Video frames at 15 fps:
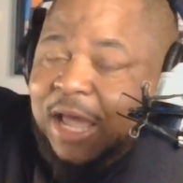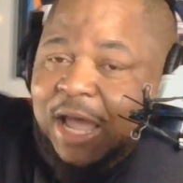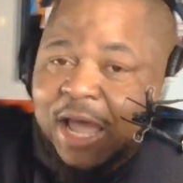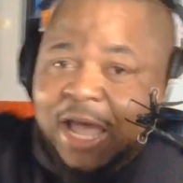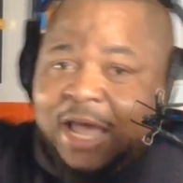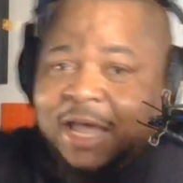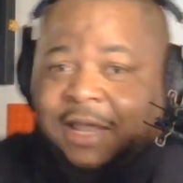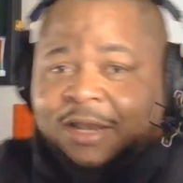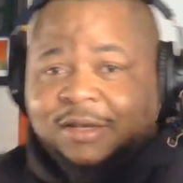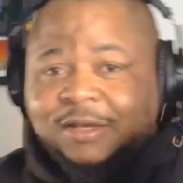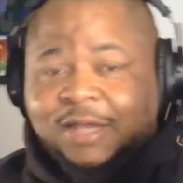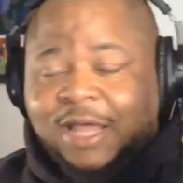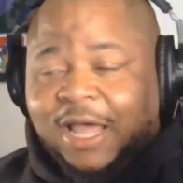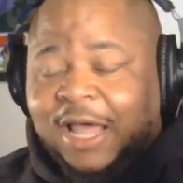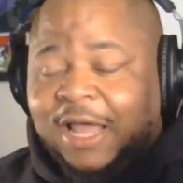and
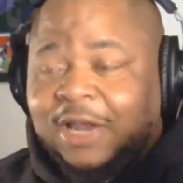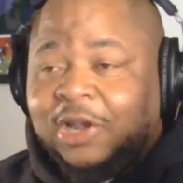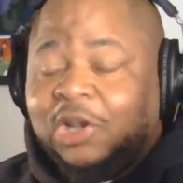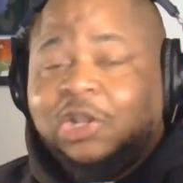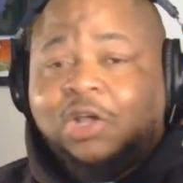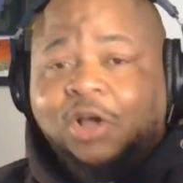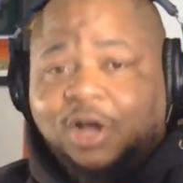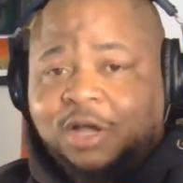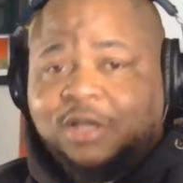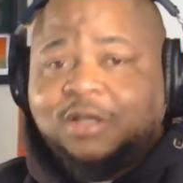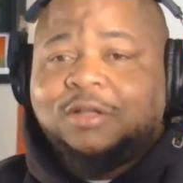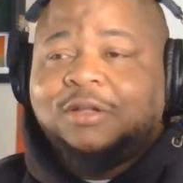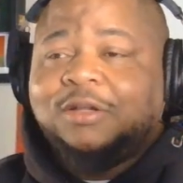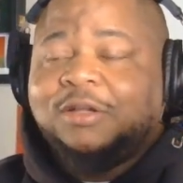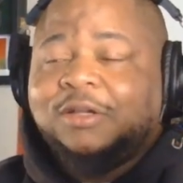look
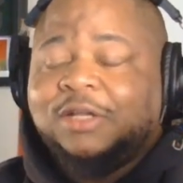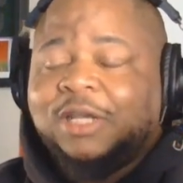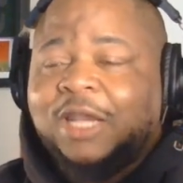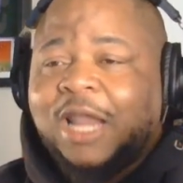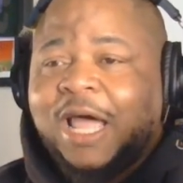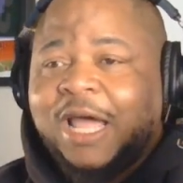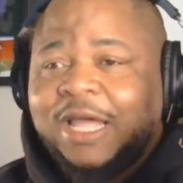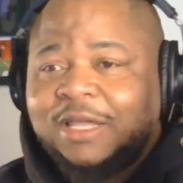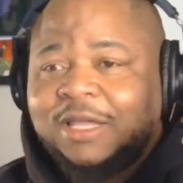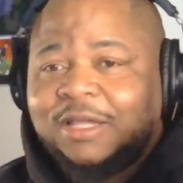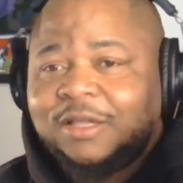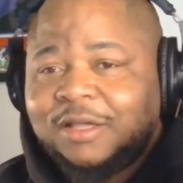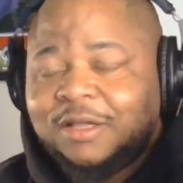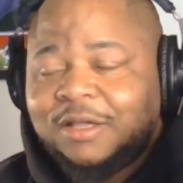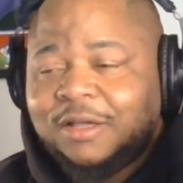like,
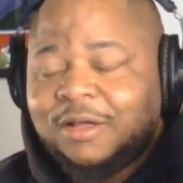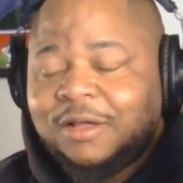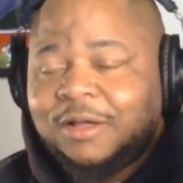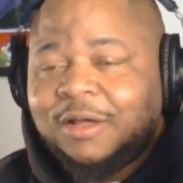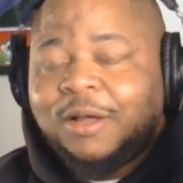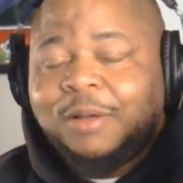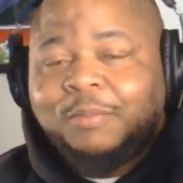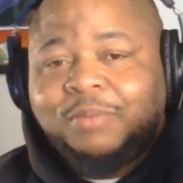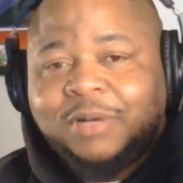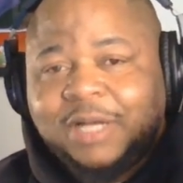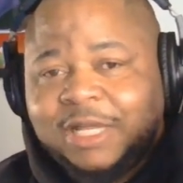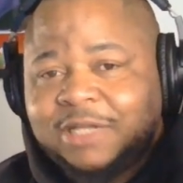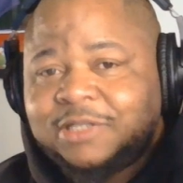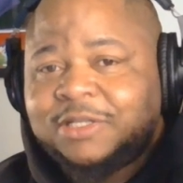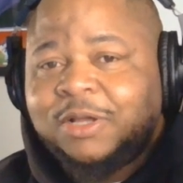
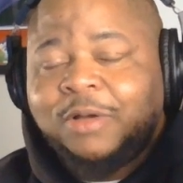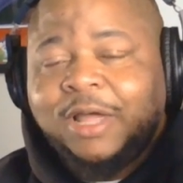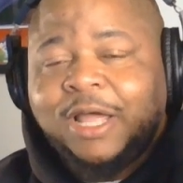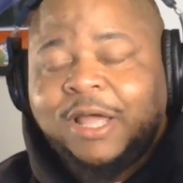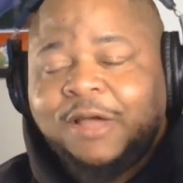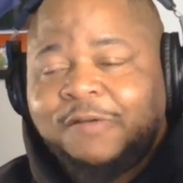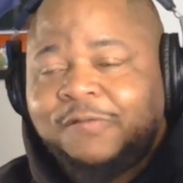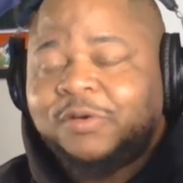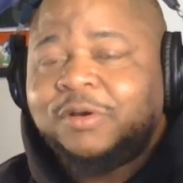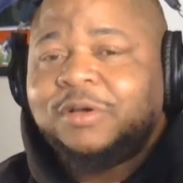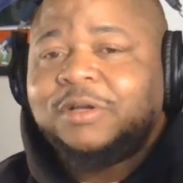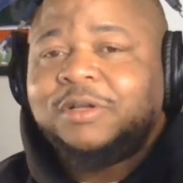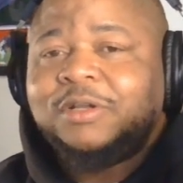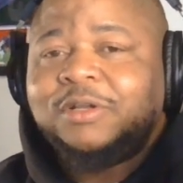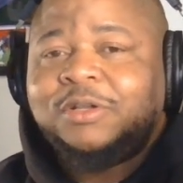please don't ever
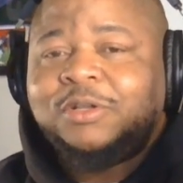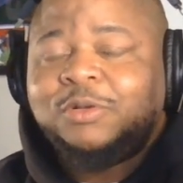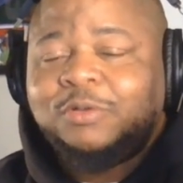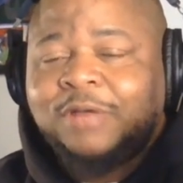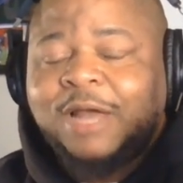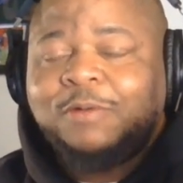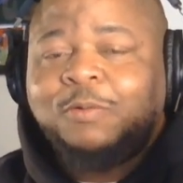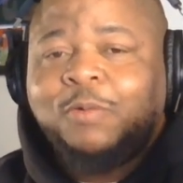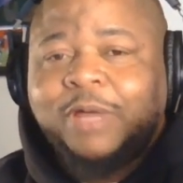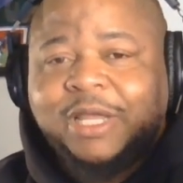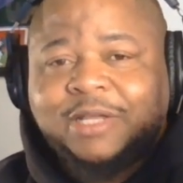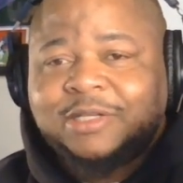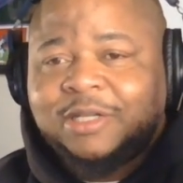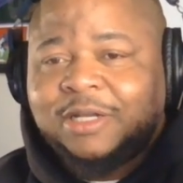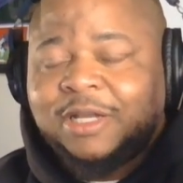do that weak
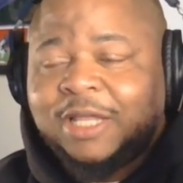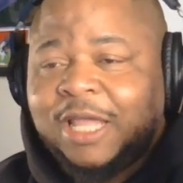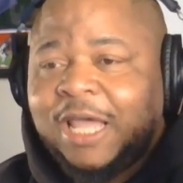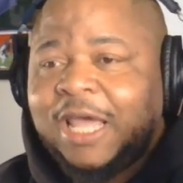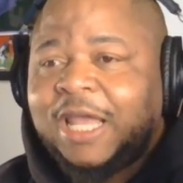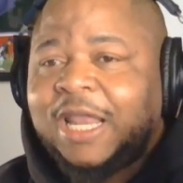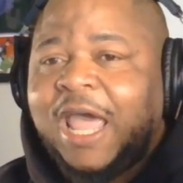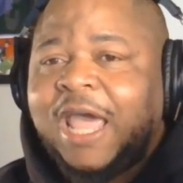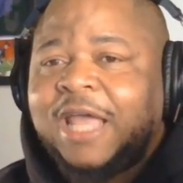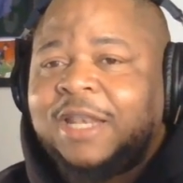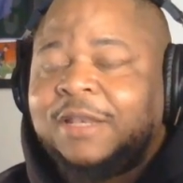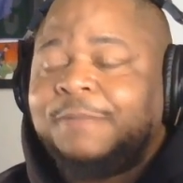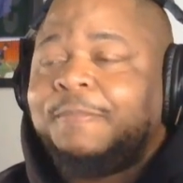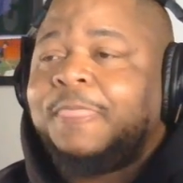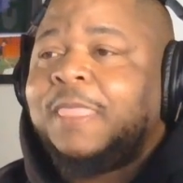shit again. And
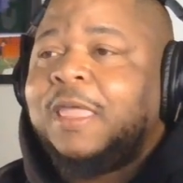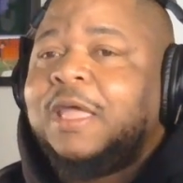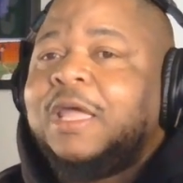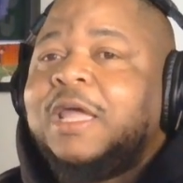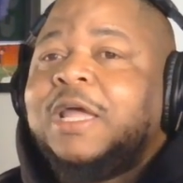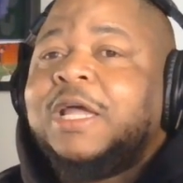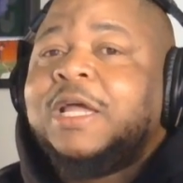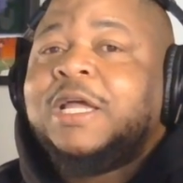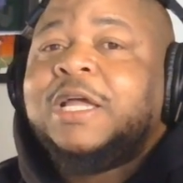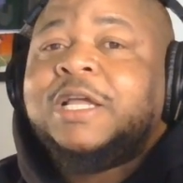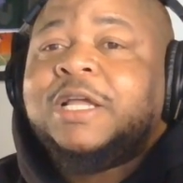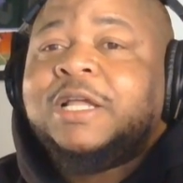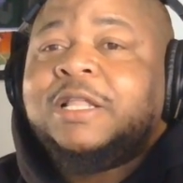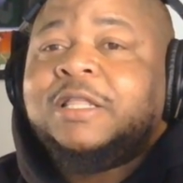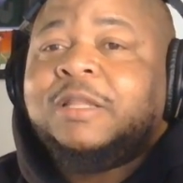
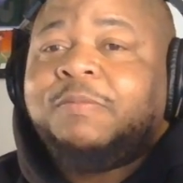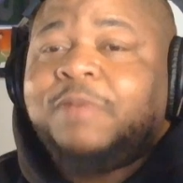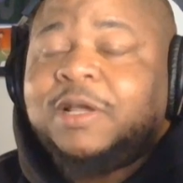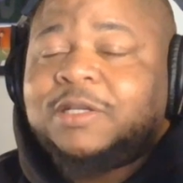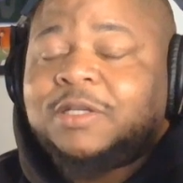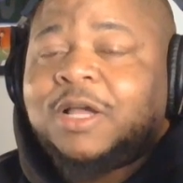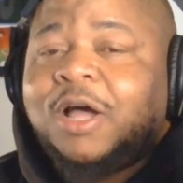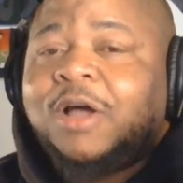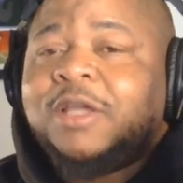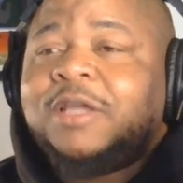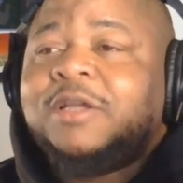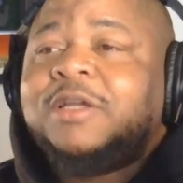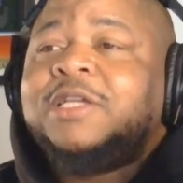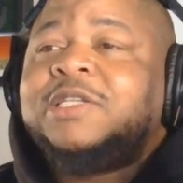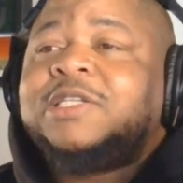Napisha Collier
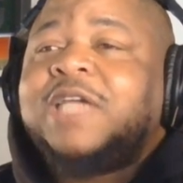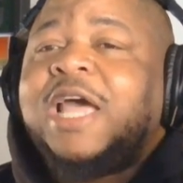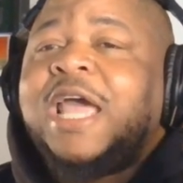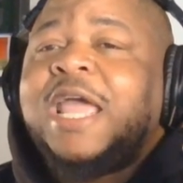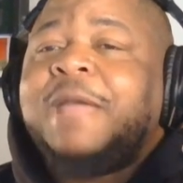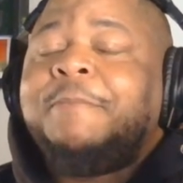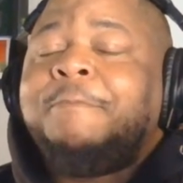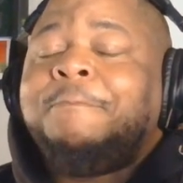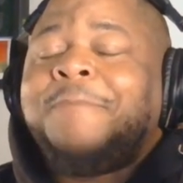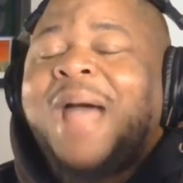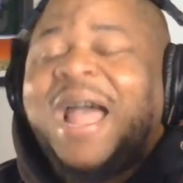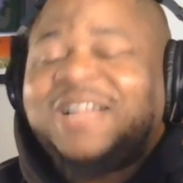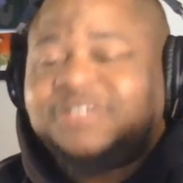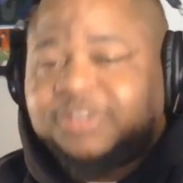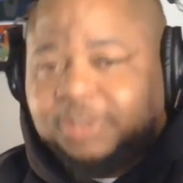is a
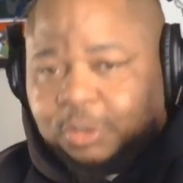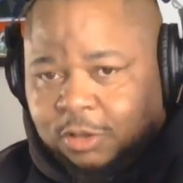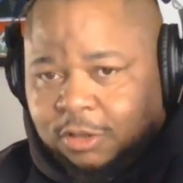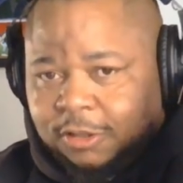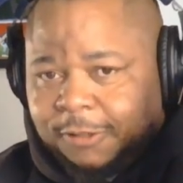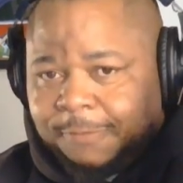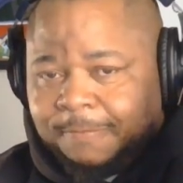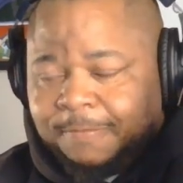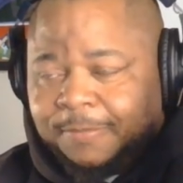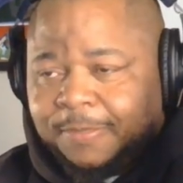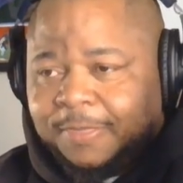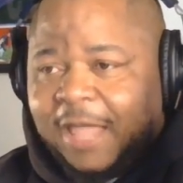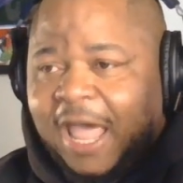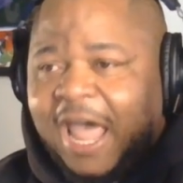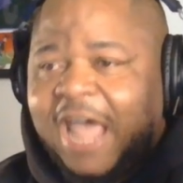master
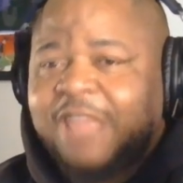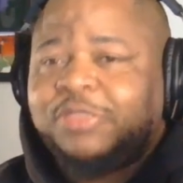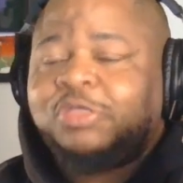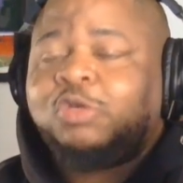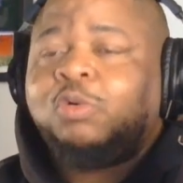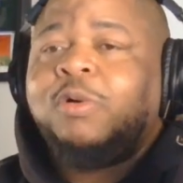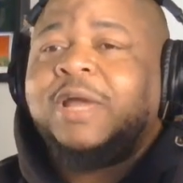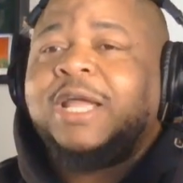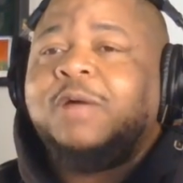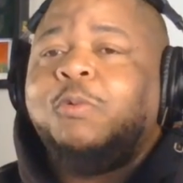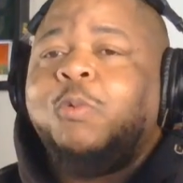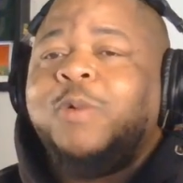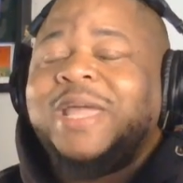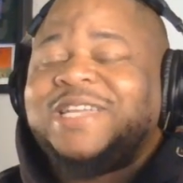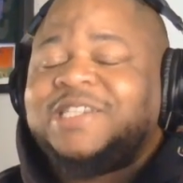at throwing
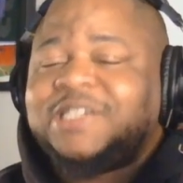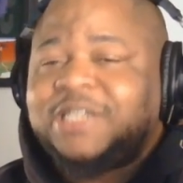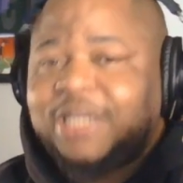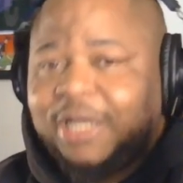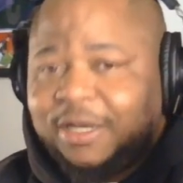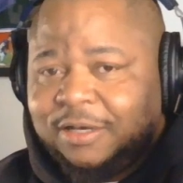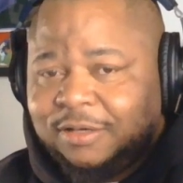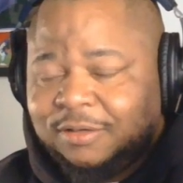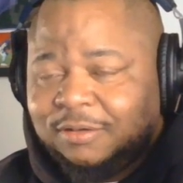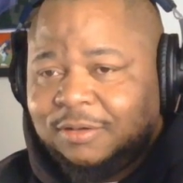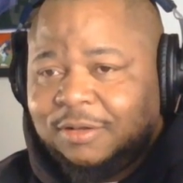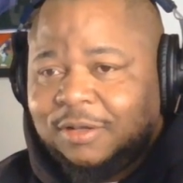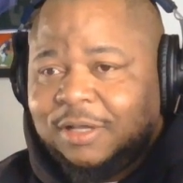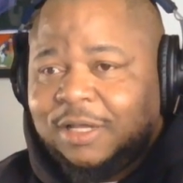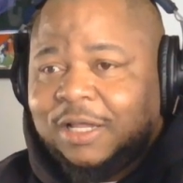weak shit
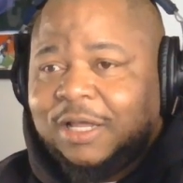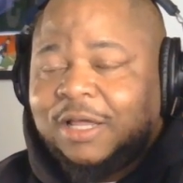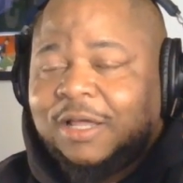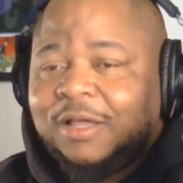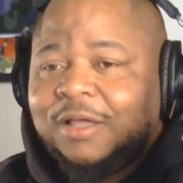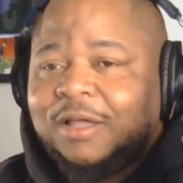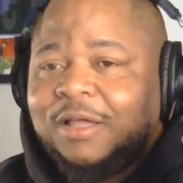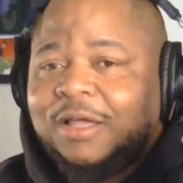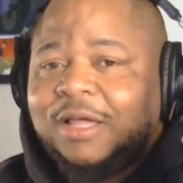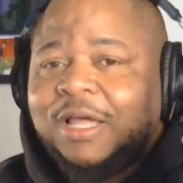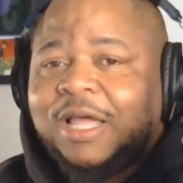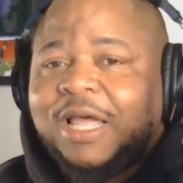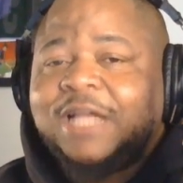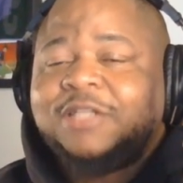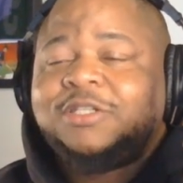
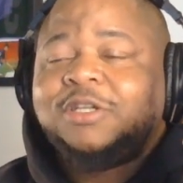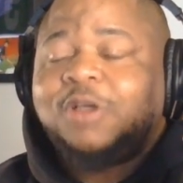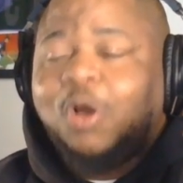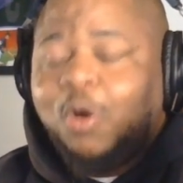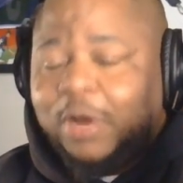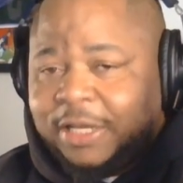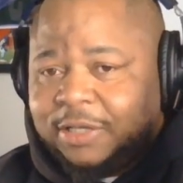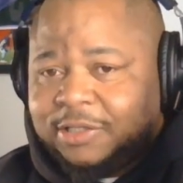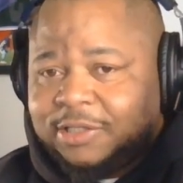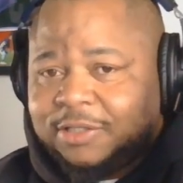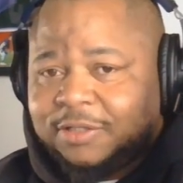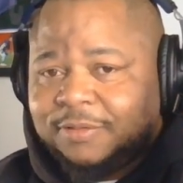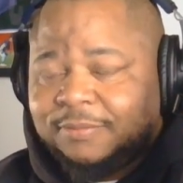into the audience.